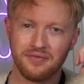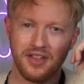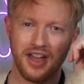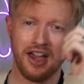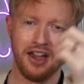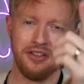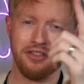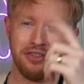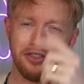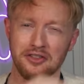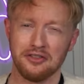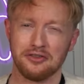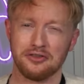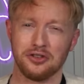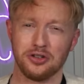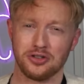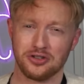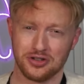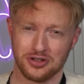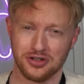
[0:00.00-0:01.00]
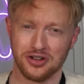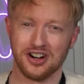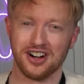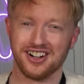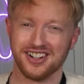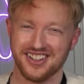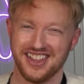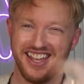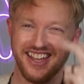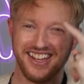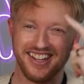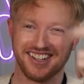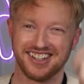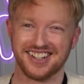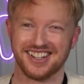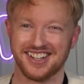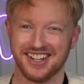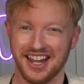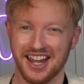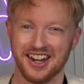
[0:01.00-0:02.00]
in the future.
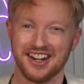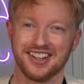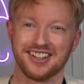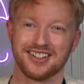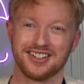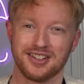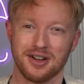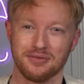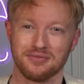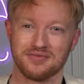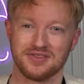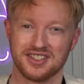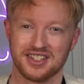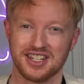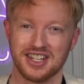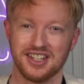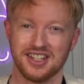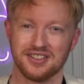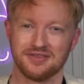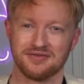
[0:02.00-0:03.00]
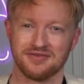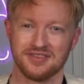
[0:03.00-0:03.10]
Get it? Because I'll see you